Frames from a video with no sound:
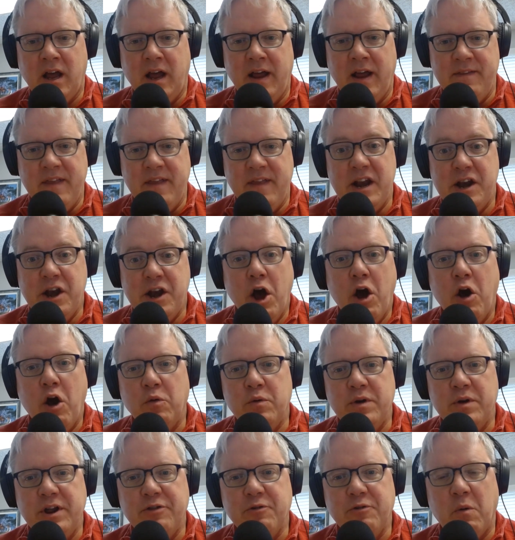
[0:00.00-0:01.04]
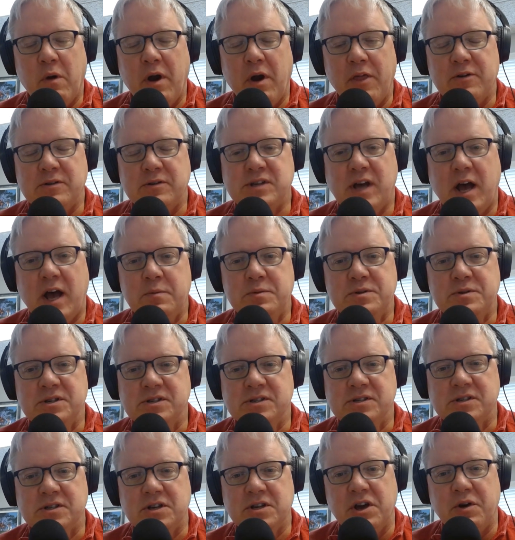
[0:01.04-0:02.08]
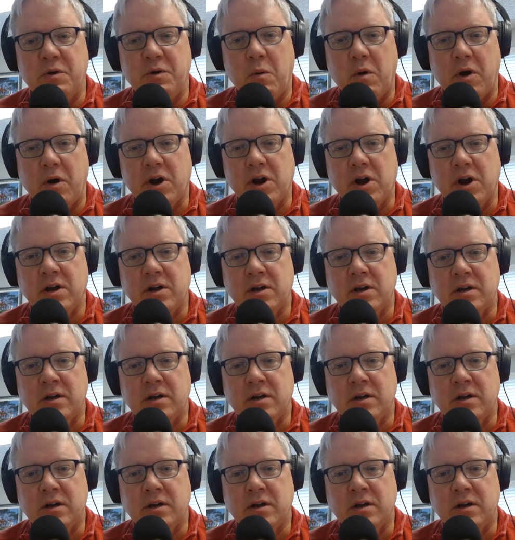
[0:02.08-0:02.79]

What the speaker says: and they know neither one of those options is going to work?